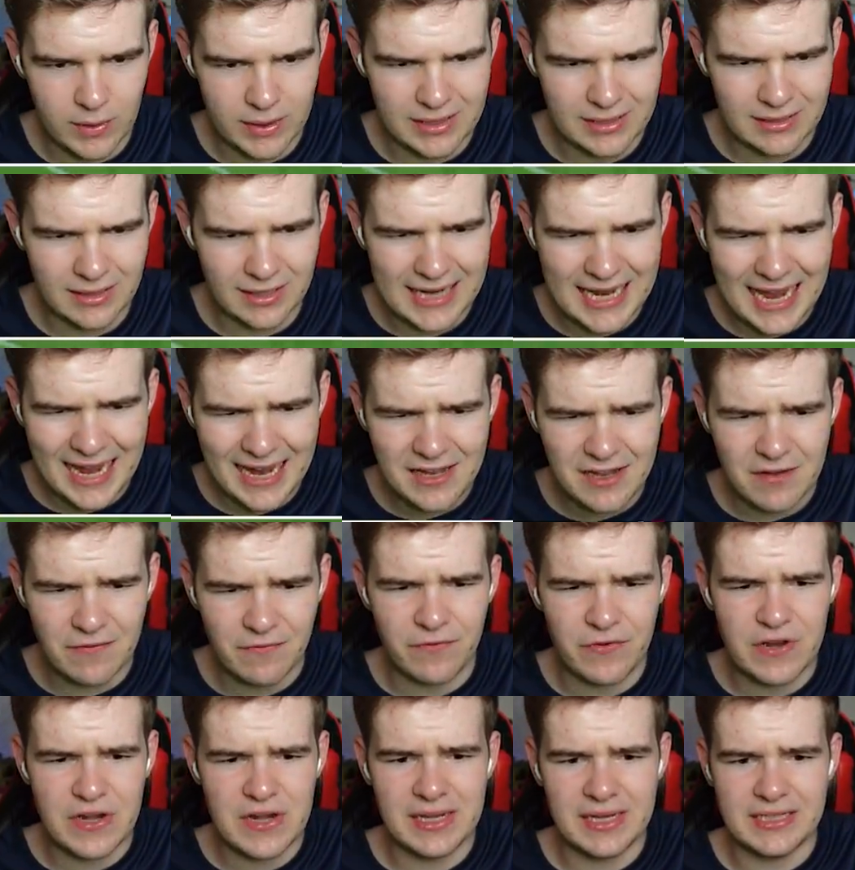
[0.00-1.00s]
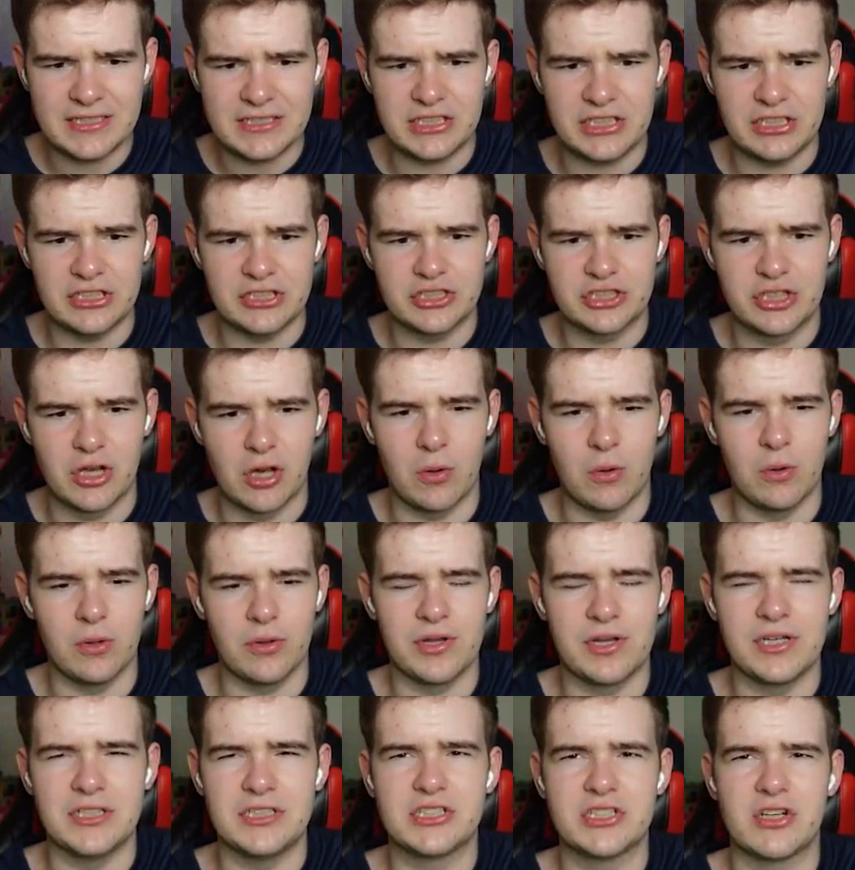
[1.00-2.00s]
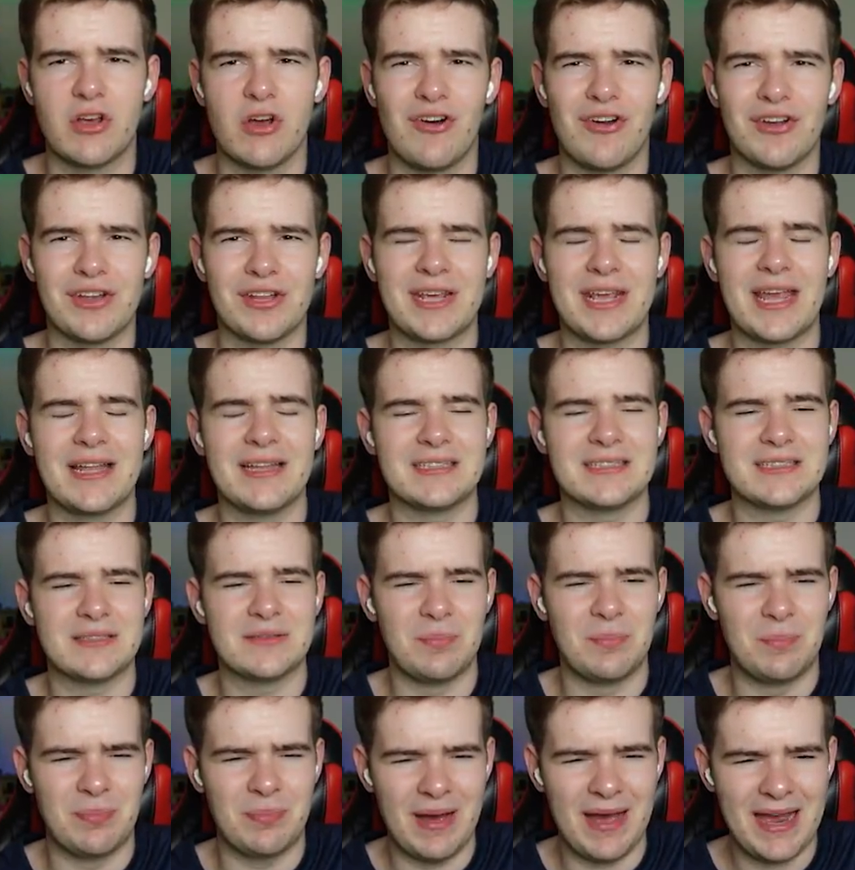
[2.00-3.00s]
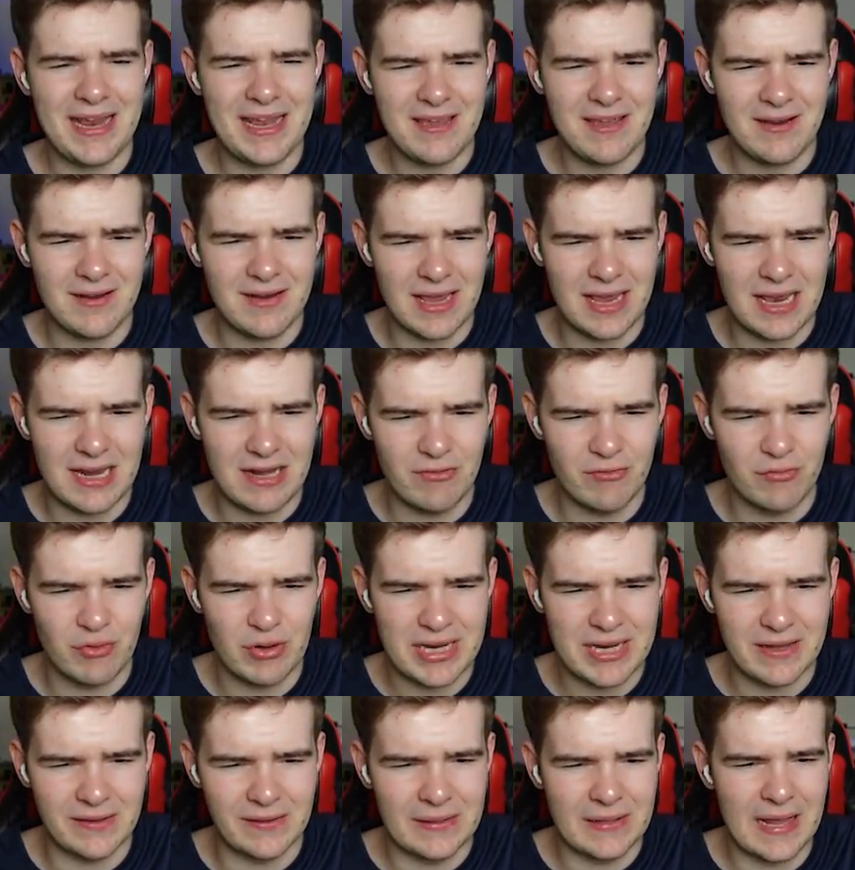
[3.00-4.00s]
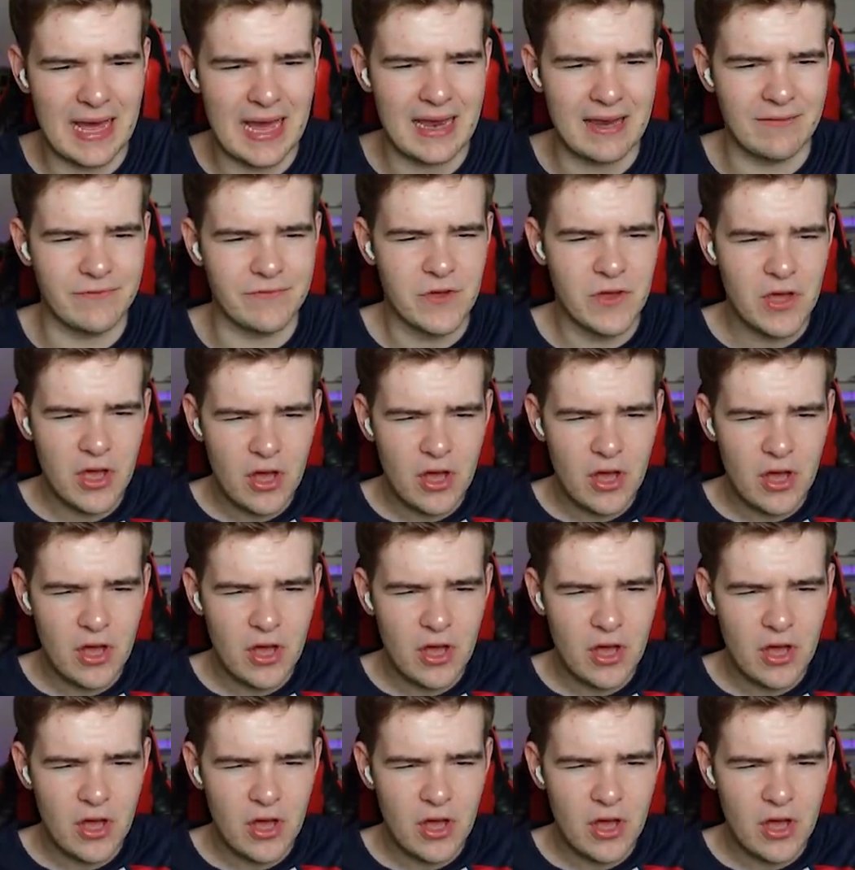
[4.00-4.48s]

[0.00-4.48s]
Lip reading: we? A kind of Vinicius goal that he scored against Bayern in real life.